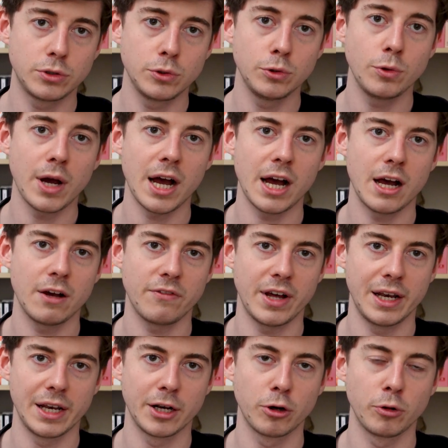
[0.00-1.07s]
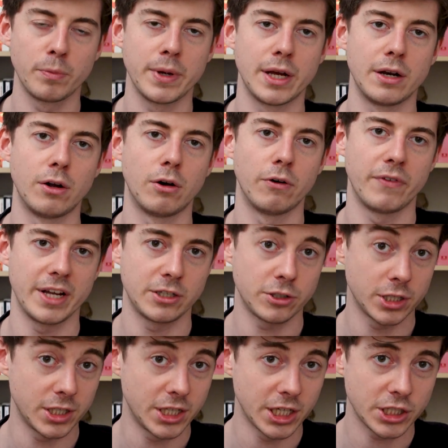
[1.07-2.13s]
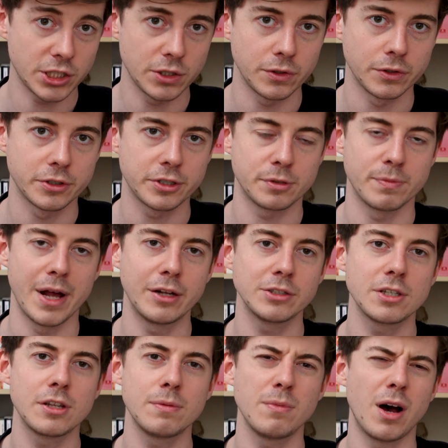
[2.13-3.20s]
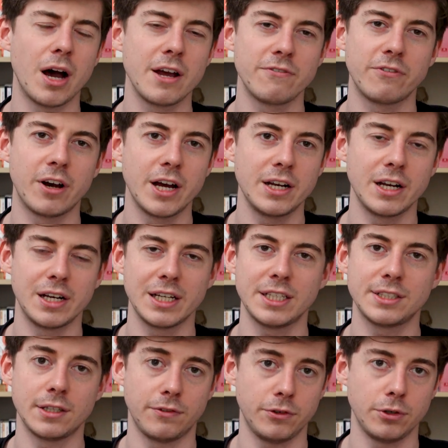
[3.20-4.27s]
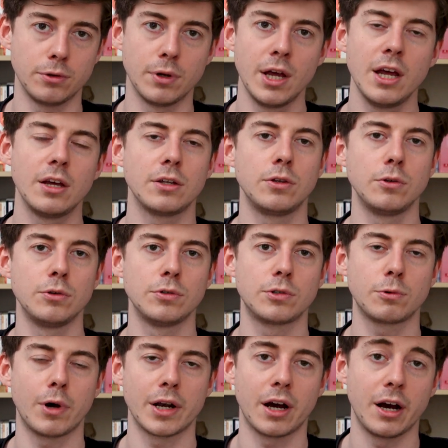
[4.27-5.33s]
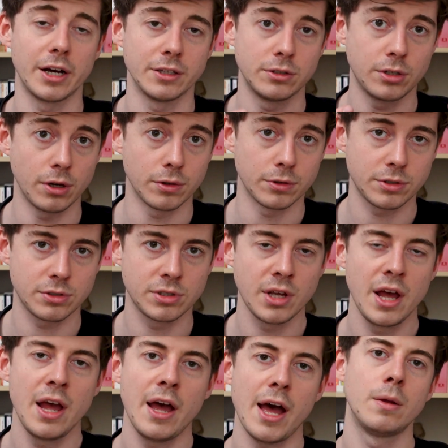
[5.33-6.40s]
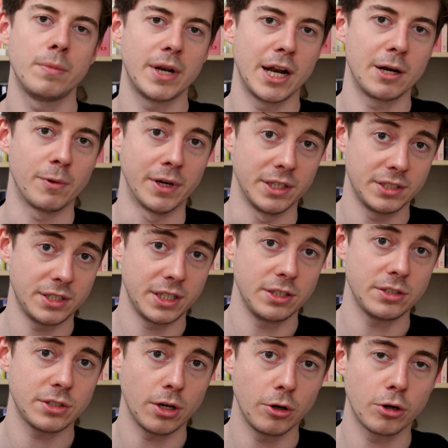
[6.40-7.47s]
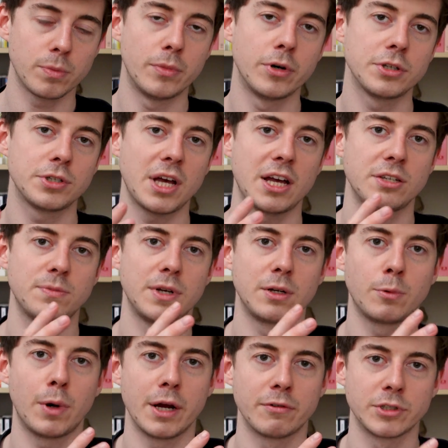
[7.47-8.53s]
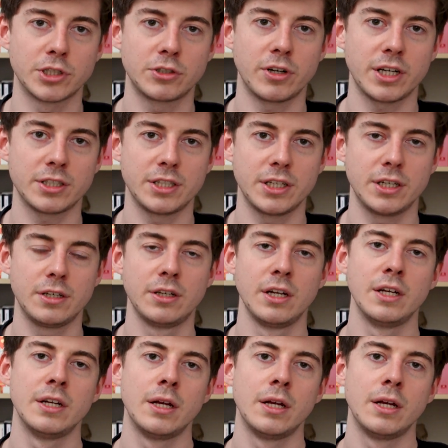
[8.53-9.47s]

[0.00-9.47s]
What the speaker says: do have a little bit of a traditional smell to them, I find, at least if you use quite a high dose. But anyway, since oak moss has been quite restricted,